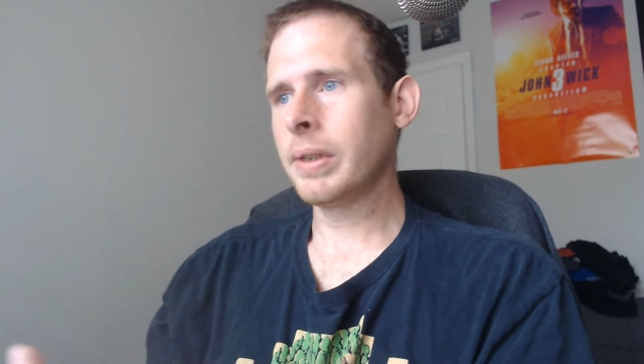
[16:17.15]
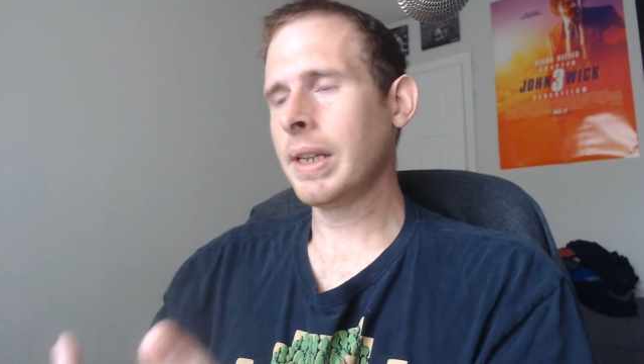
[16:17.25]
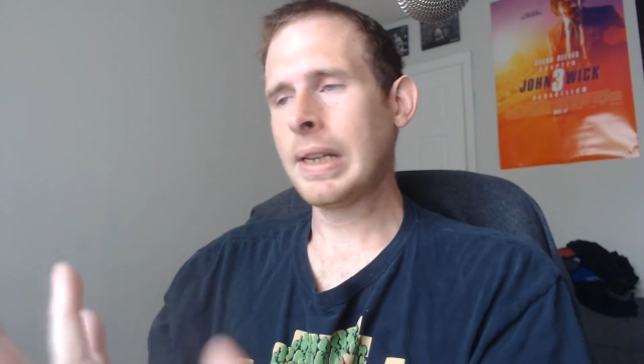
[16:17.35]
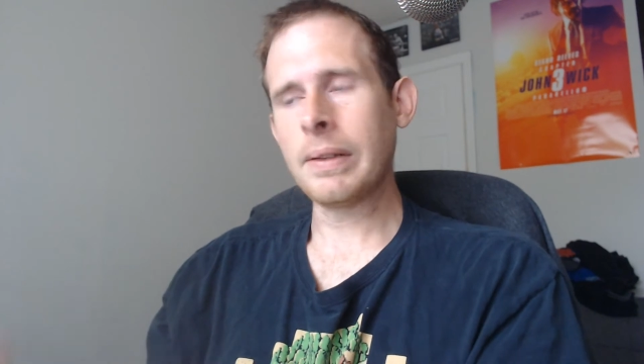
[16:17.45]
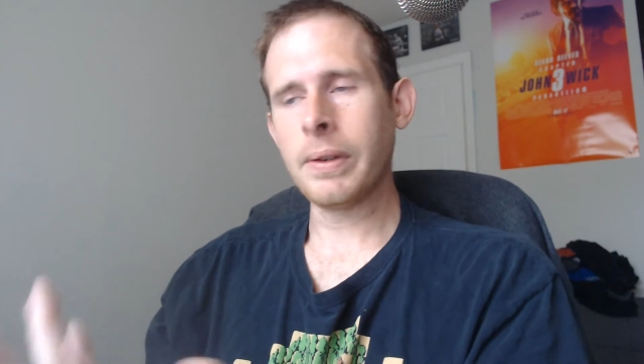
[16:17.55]

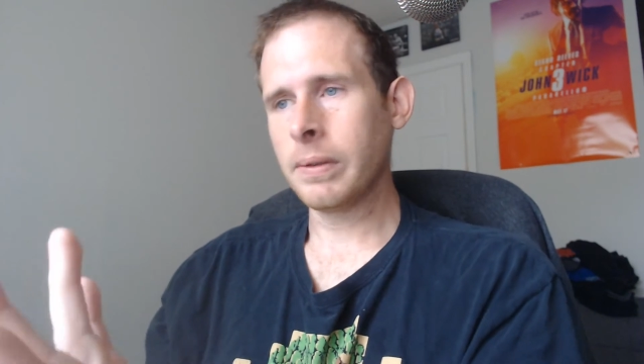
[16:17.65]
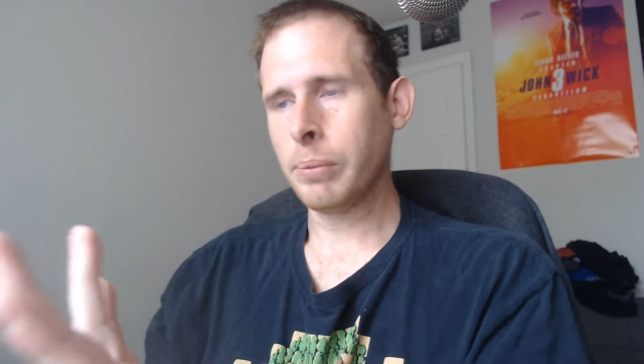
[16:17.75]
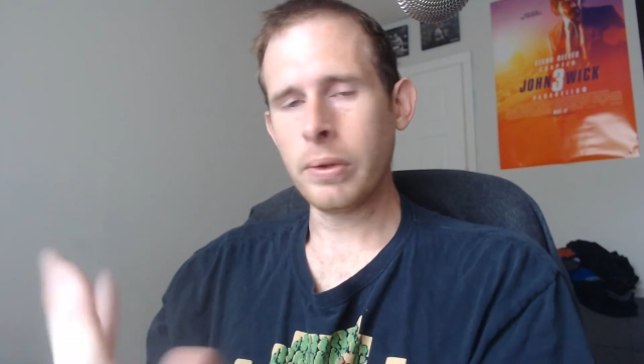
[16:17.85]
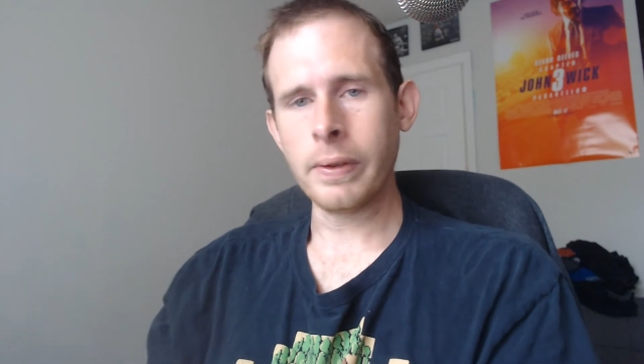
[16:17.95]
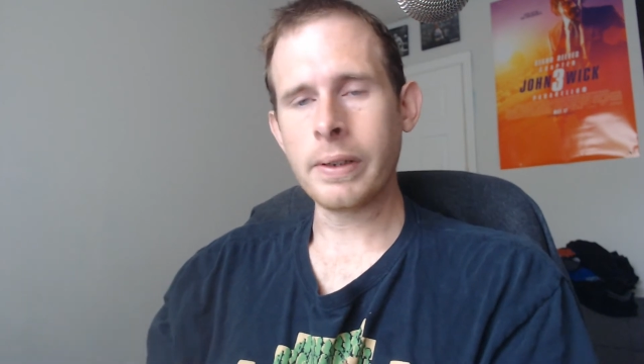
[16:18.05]
any of their
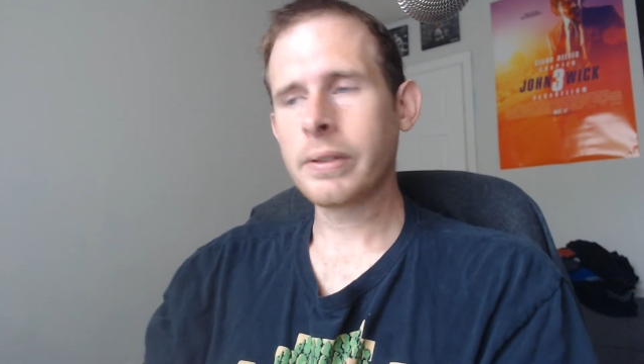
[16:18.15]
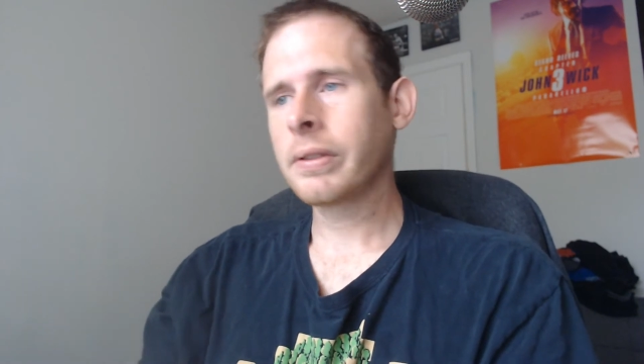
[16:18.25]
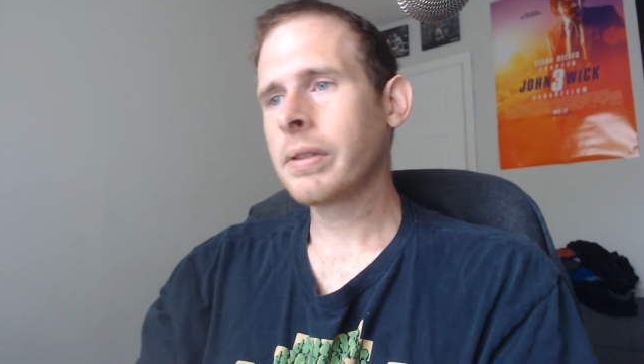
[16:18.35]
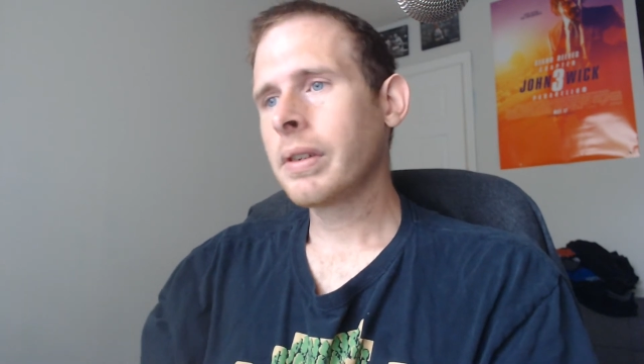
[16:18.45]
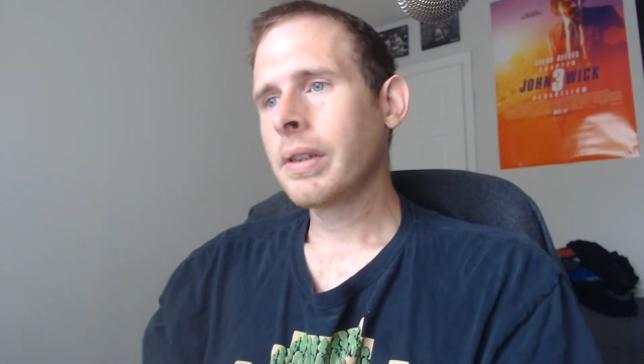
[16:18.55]

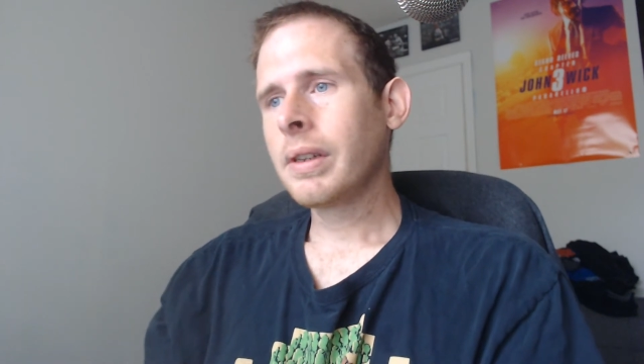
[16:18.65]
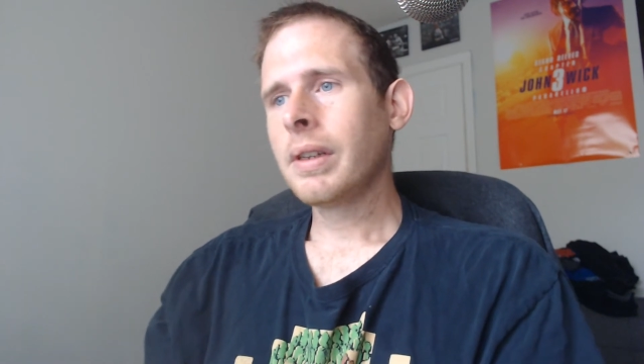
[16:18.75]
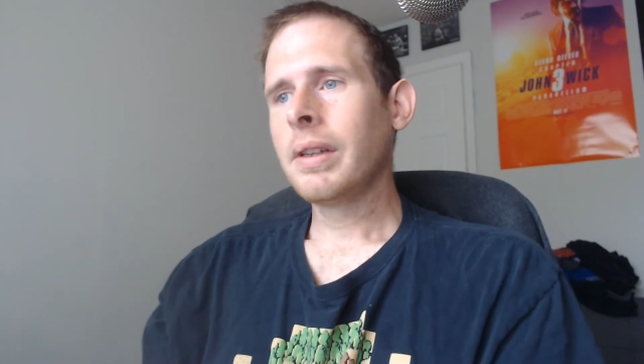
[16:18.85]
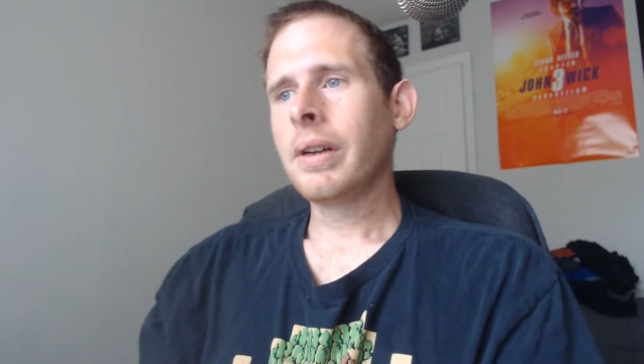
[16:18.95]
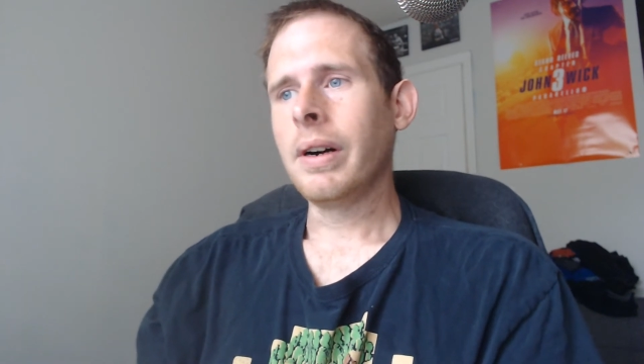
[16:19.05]
movies.
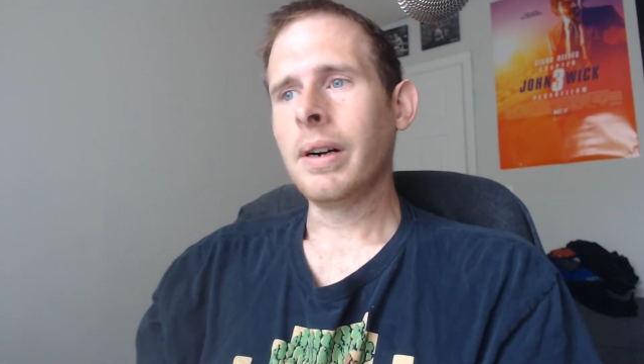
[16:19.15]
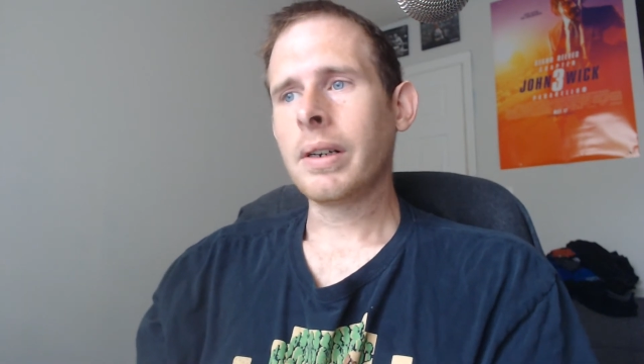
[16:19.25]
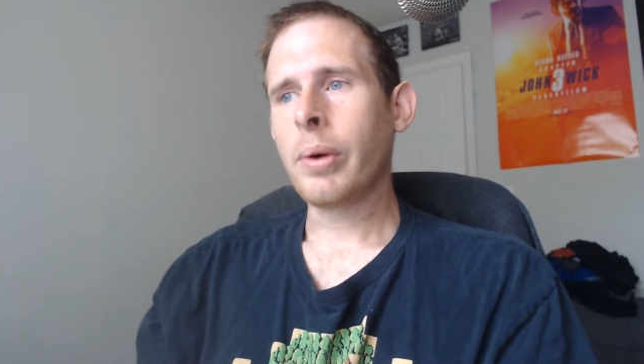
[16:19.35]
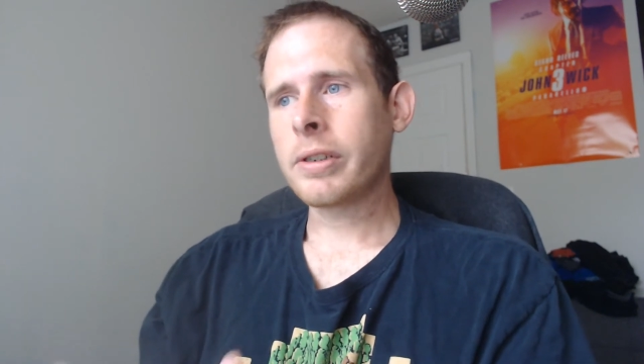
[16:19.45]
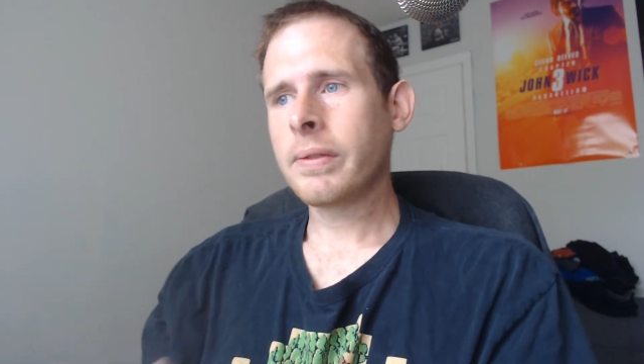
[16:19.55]
Uh,
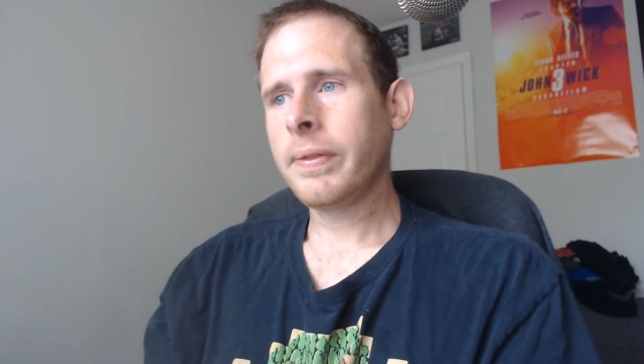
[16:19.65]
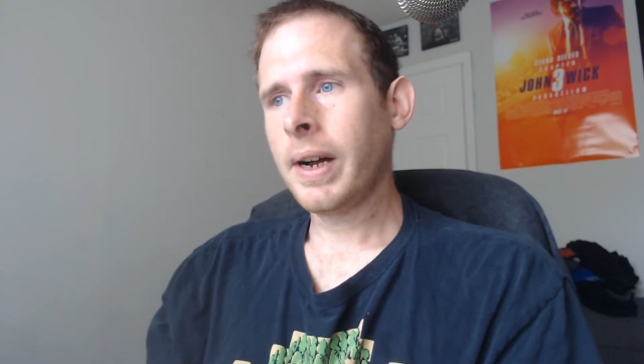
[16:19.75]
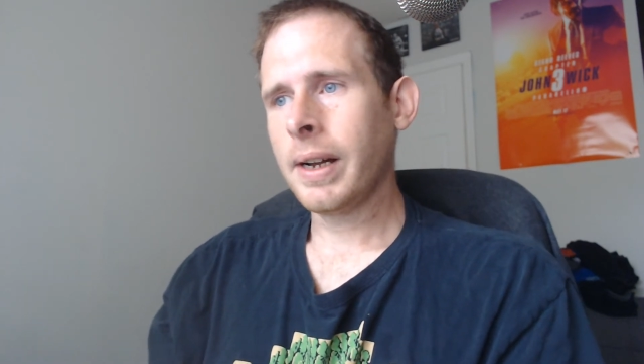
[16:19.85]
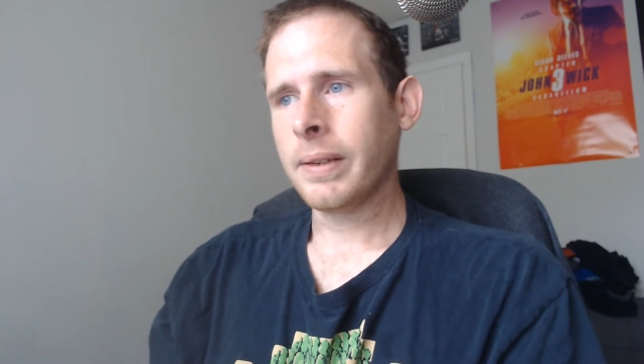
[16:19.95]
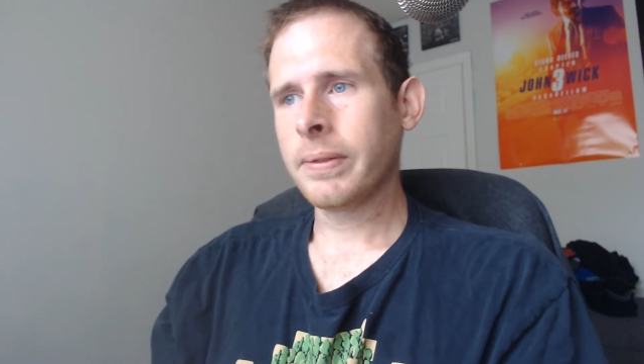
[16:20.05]
question
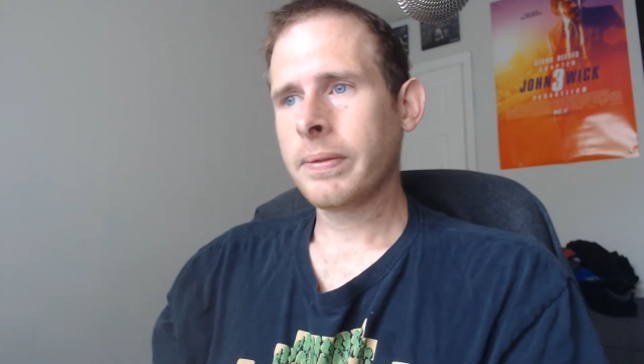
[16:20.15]
five.